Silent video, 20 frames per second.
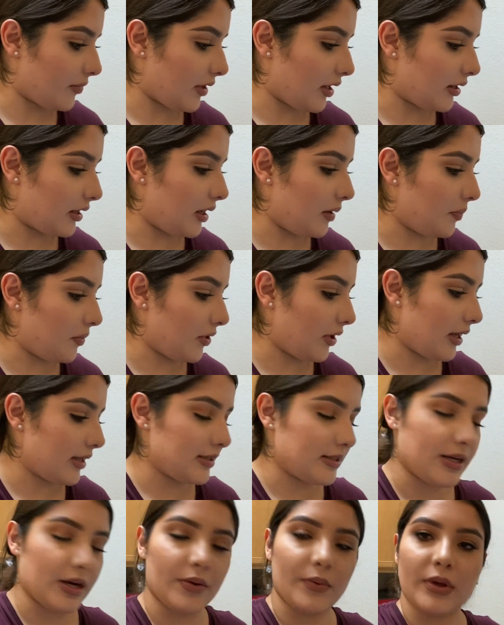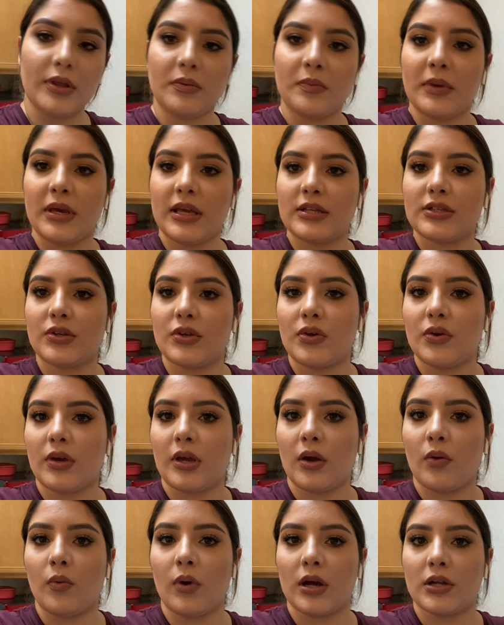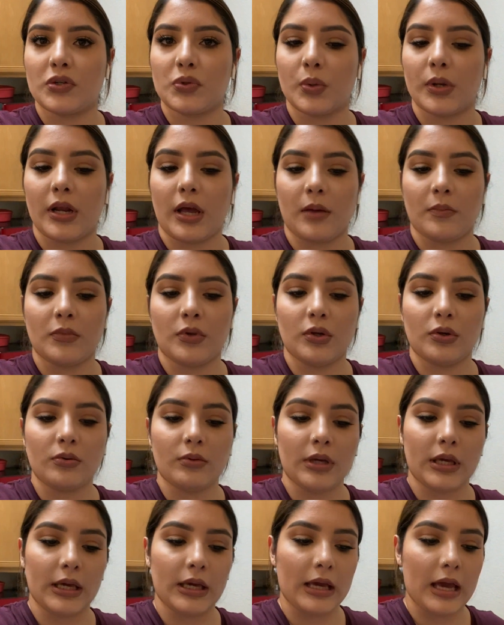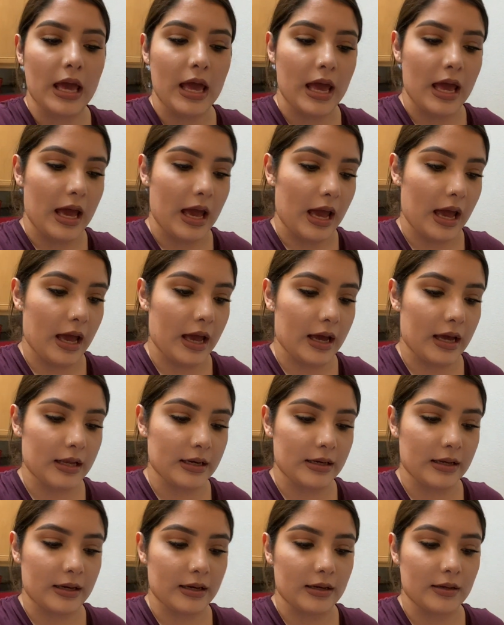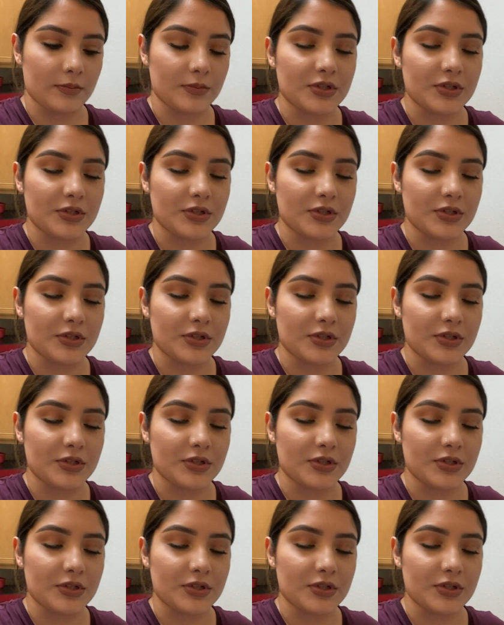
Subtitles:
keep you guys here with me so you can watch what I'm doing and